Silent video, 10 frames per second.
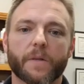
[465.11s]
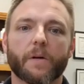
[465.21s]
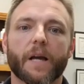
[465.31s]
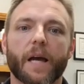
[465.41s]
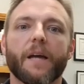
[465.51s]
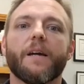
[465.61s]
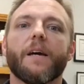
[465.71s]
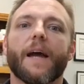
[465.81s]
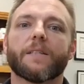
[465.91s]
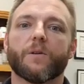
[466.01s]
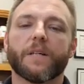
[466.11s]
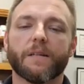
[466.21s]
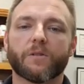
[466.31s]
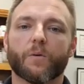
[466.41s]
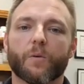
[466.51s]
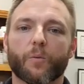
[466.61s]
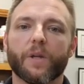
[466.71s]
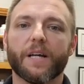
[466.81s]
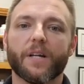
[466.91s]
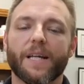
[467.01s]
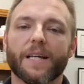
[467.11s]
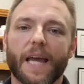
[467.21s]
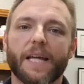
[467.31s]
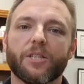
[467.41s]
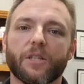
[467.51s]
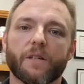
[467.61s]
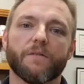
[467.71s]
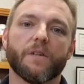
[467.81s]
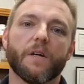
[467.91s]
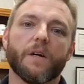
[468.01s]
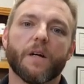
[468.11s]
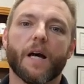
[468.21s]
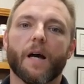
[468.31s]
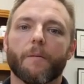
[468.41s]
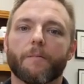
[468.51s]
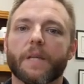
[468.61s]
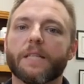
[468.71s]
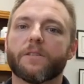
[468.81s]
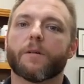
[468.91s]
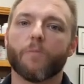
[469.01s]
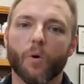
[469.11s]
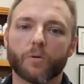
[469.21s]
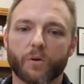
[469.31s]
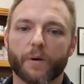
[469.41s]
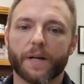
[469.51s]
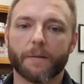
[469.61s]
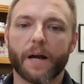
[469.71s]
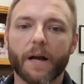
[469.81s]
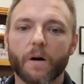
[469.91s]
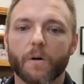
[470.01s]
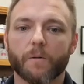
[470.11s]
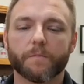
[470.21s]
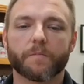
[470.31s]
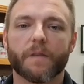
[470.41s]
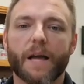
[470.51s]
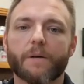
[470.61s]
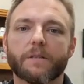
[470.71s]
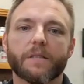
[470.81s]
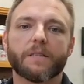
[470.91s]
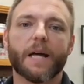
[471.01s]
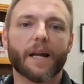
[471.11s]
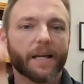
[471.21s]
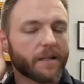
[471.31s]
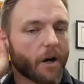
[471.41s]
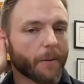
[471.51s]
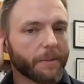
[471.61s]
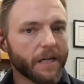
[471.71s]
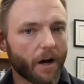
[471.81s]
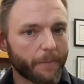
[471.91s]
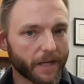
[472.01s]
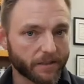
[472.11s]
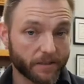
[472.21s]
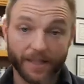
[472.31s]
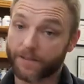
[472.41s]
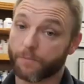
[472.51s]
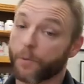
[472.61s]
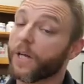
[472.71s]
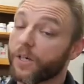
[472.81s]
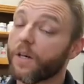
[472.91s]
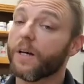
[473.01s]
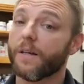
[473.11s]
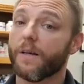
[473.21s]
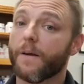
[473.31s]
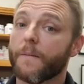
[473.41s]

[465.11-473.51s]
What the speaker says: Okay, and so it gives a really good indication of is there mold growing in my home? Now it's not an end all be all, but it's pretty good.